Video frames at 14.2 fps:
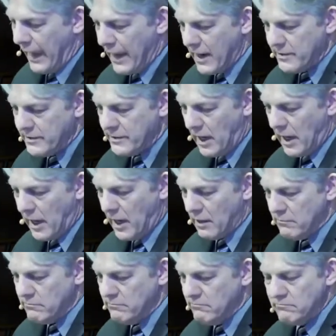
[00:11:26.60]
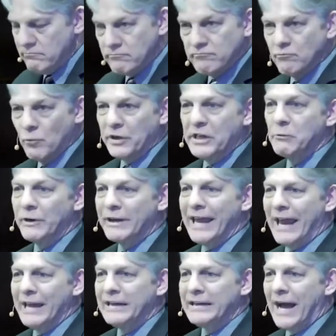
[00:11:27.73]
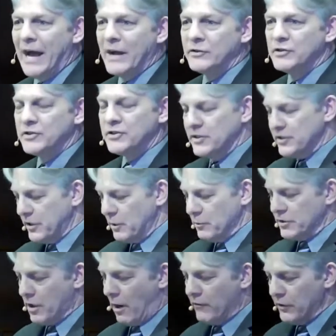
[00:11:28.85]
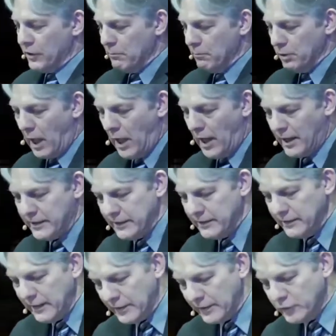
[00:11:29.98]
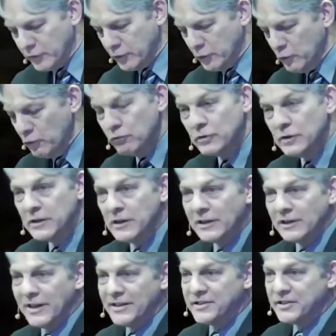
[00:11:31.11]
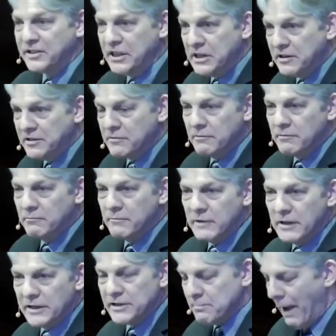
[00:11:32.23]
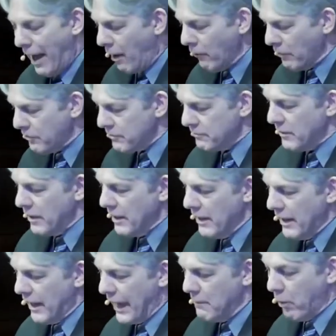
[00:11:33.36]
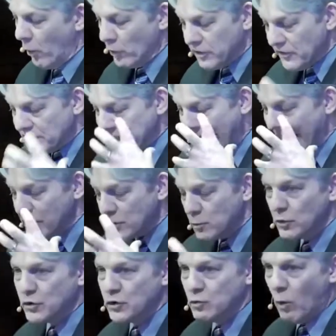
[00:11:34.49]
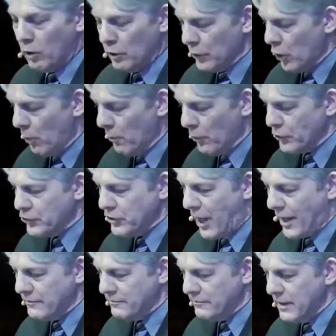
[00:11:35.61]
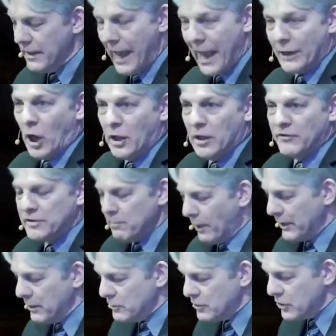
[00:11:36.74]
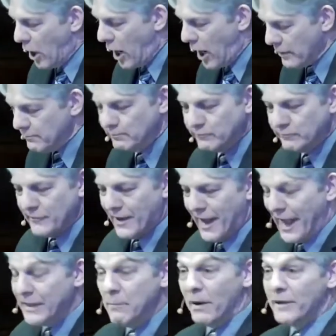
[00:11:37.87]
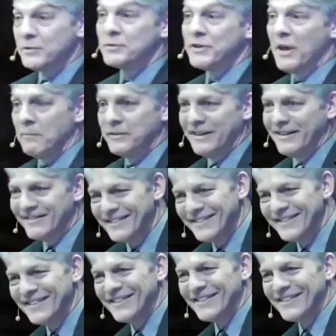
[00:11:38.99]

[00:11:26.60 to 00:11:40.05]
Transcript: And um, when he regained consciousness, he was covered in blood and he had two less teeth in his mouth, and both of his eyes were swollen almost shut, and all of his money was gone, and the bus was empty.